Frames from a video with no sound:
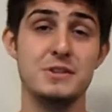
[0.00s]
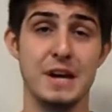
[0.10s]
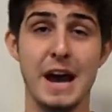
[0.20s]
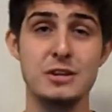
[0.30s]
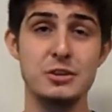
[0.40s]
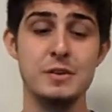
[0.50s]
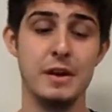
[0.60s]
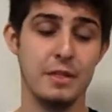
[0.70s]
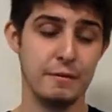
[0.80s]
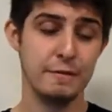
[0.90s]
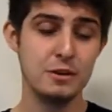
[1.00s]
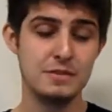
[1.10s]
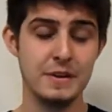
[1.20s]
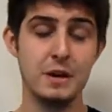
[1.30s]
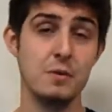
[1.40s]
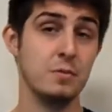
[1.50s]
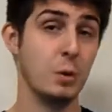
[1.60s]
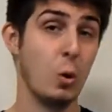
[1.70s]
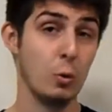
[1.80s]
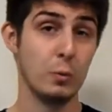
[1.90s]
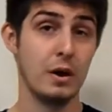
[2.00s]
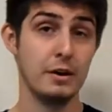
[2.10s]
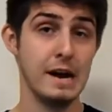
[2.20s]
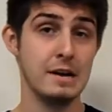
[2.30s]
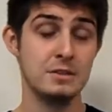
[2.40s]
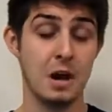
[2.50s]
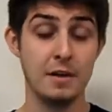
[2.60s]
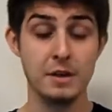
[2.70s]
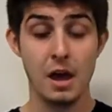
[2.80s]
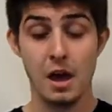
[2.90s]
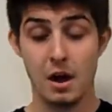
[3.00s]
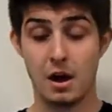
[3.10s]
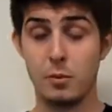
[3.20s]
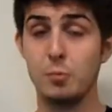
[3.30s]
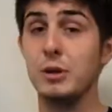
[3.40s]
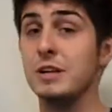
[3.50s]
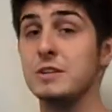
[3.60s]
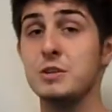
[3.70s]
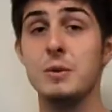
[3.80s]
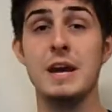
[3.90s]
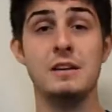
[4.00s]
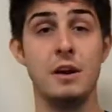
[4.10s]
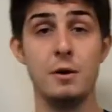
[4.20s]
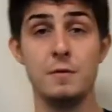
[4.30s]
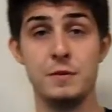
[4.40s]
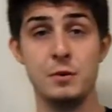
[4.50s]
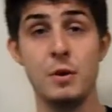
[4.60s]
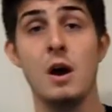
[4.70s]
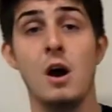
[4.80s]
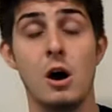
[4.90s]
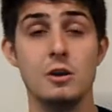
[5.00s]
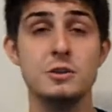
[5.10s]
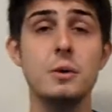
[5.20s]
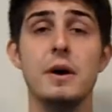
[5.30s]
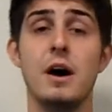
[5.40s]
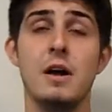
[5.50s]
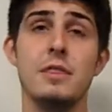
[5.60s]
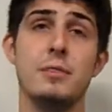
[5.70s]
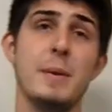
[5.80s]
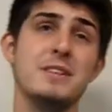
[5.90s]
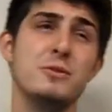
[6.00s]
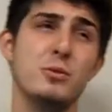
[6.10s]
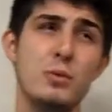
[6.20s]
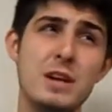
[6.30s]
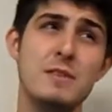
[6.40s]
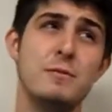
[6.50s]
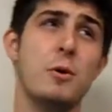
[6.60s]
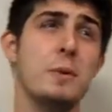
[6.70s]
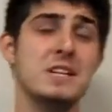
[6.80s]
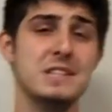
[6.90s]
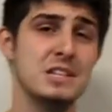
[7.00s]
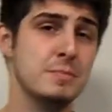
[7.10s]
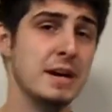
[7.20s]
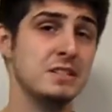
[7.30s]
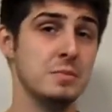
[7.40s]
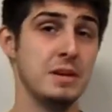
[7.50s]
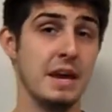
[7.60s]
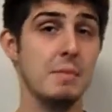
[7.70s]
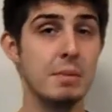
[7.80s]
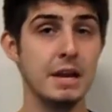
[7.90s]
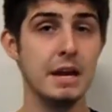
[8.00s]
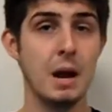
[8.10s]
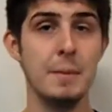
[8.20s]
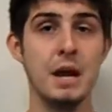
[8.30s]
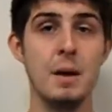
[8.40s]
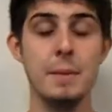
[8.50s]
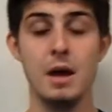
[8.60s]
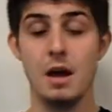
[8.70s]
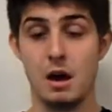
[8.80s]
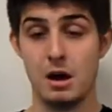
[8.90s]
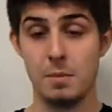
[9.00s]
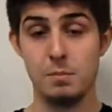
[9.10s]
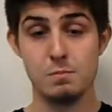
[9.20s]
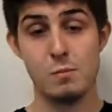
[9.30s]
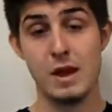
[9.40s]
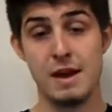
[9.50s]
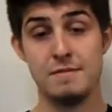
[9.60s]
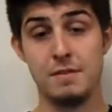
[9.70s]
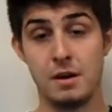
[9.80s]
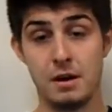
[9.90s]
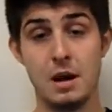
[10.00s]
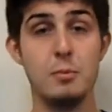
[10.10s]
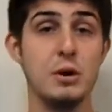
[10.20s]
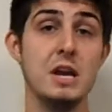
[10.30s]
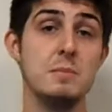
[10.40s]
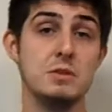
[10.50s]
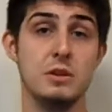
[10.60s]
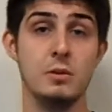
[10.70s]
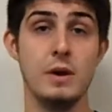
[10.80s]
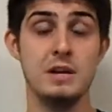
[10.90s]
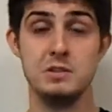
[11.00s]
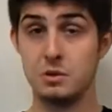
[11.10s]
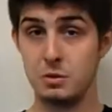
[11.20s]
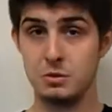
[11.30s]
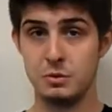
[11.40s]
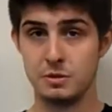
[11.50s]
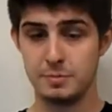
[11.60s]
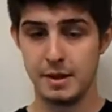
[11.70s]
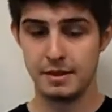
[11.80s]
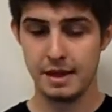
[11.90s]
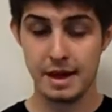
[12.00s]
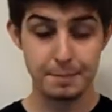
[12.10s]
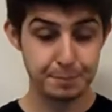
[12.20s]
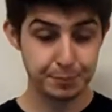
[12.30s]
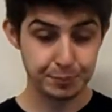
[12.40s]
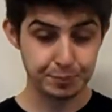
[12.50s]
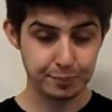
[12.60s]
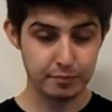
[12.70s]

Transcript: This is actually the first video from Coldwater Airsoft. We're bringing to you a gun review. Also, in about 3 to 4 weeks, expect some gameplay coming up. We have a couple cameras on the way, so do expect that.